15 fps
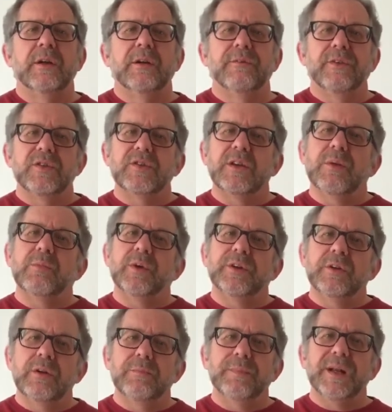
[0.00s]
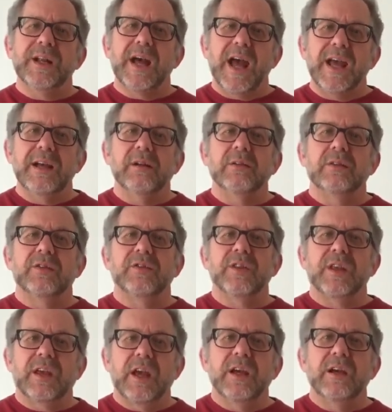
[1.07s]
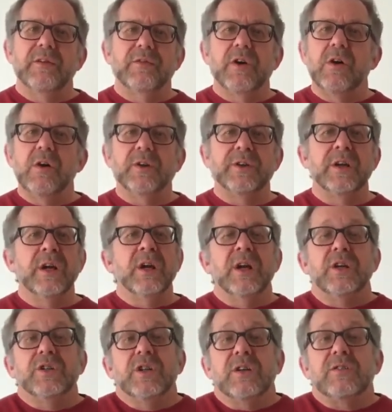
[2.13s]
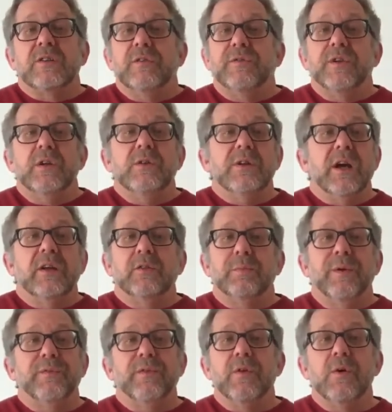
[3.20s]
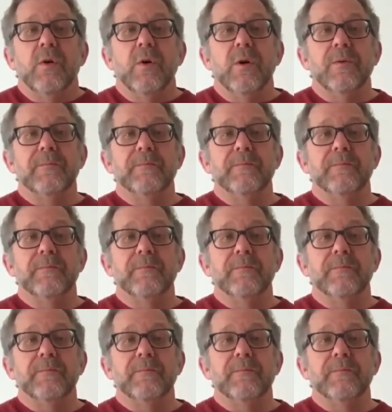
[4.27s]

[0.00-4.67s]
for someone who'd been hailed as the King of God just a few days before.